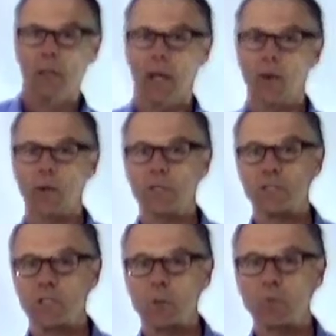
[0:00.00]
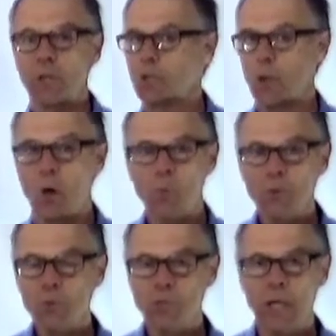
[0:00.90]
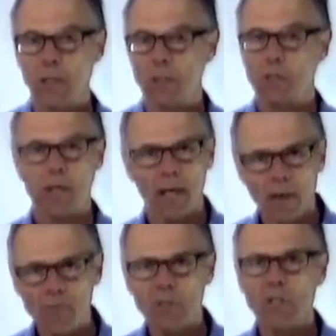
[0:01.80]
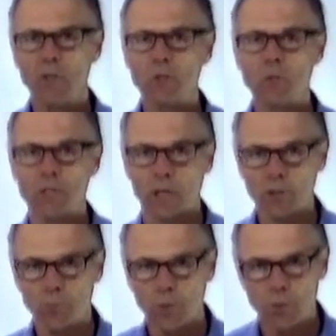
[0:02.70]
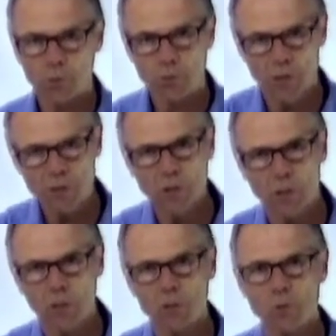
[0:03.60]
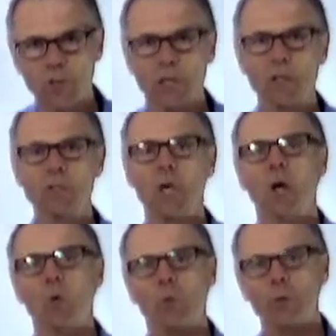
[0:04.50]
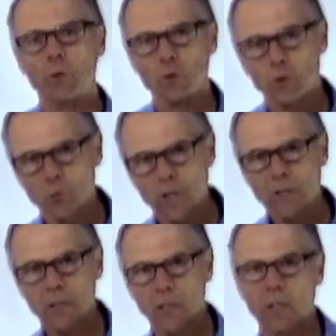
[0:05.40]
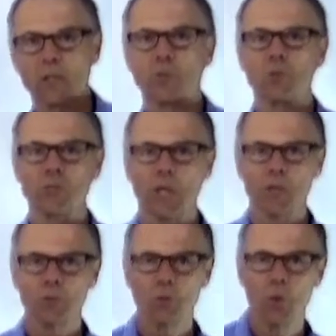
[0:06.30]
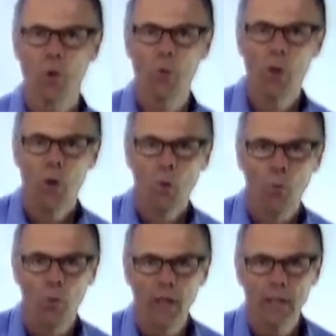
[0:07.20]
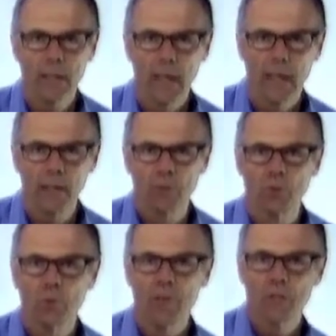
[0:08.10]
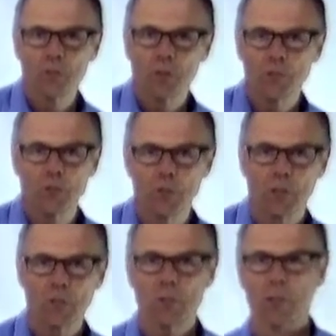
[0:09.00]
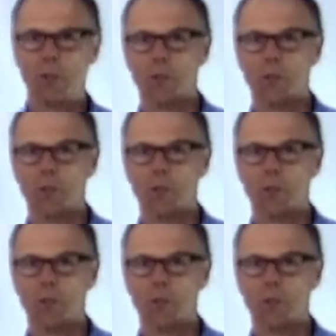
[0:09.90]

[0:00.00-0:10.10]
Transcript: And it's the same thing. It's always 2 seconds. Everything is 2 seconds. Whether you're stretching it, it's 2 seconds. Whether you're strengthening it, it's 2 seconds. So you go 1 and 2, that stretches this.